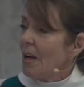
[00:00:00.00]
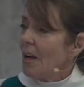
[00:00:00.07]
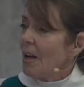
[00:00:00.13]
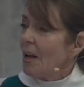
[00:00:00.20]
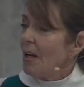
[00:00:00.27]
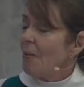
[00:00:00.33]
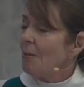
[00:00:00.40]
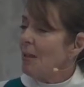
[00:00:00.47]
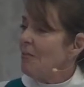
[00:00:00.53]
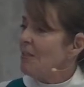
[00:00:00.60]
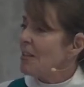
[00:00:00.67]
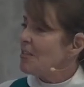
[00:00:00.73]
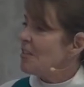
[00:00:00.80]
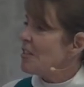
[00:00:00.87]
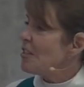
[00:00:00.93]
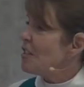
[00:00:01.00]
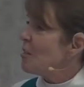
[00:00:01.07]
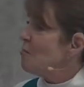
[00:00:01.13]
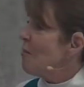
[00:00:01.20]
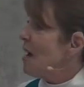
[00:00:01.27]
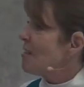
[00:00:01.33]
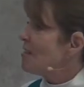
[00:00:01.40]
And I believe this is the
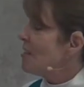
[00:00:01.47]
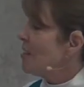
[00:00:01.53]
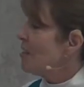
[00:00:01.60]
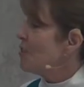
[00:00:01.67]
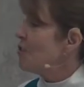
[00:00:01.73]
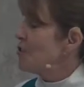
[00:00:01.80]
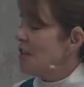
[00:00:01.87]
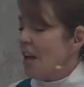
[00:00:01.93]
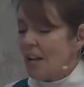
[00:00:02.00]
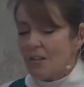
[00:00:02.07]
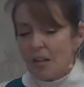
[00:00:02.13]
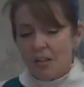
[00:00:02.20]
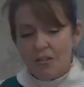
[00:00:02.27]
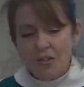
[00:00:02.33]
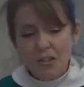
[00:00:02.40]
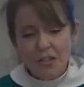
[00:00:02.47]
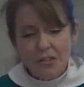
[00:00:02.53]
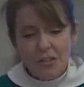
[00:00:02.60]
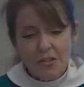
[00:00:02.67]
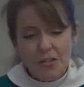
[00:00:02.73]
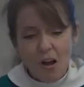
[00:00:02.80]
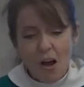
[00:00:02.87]
message that
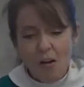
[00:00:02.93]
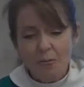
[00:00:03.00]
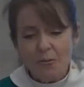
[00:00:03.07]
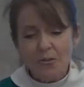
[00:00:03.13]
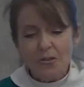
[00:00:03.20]
Jesus offers